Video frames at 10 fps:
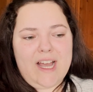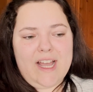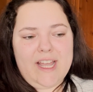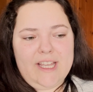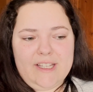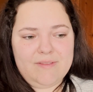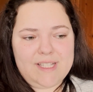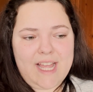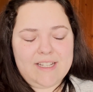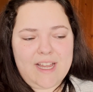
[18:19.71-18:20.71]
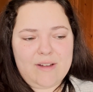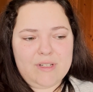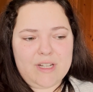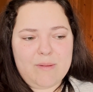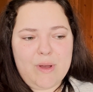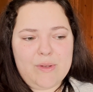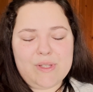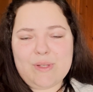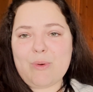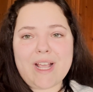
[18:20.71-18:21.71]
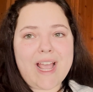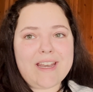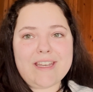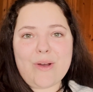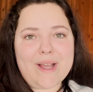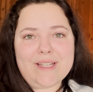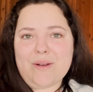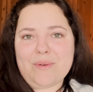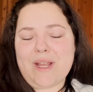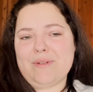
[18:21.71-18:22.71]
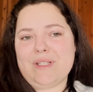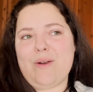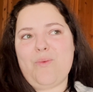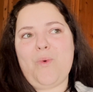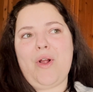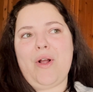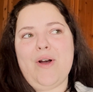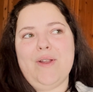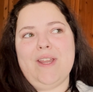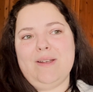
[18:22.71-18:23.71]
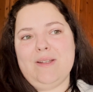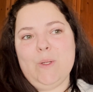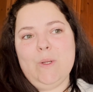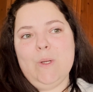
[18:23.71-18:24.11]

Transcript: I sat down to compose this morning, had no idea what I was gonna work on, and